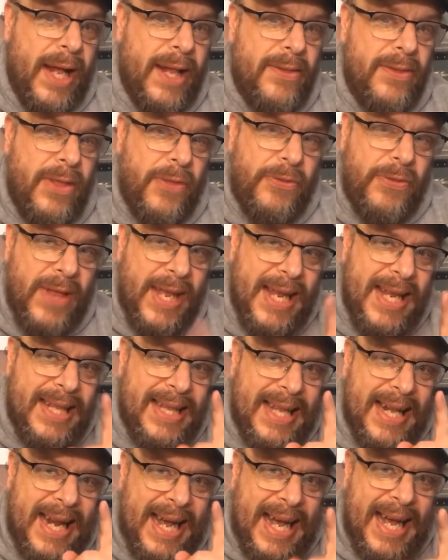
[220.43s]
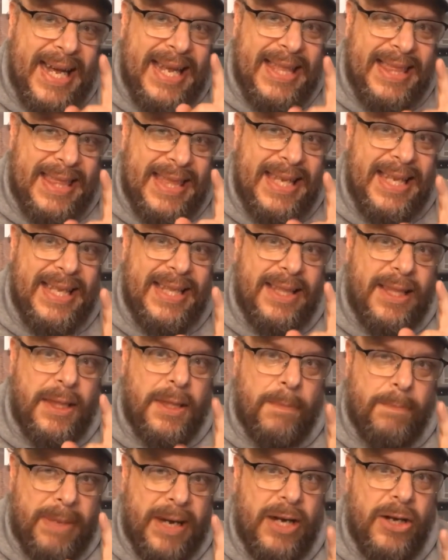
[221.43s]
the thing that I think that the
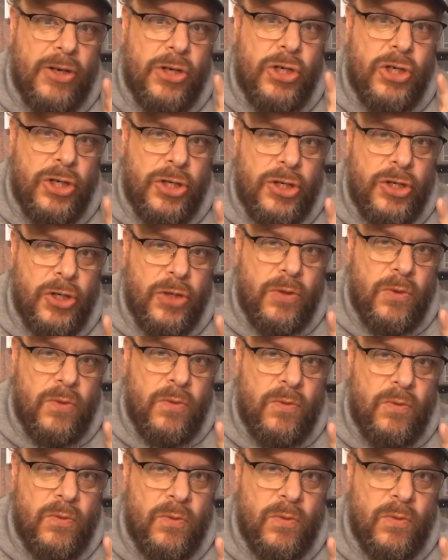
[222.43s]
Bears should do,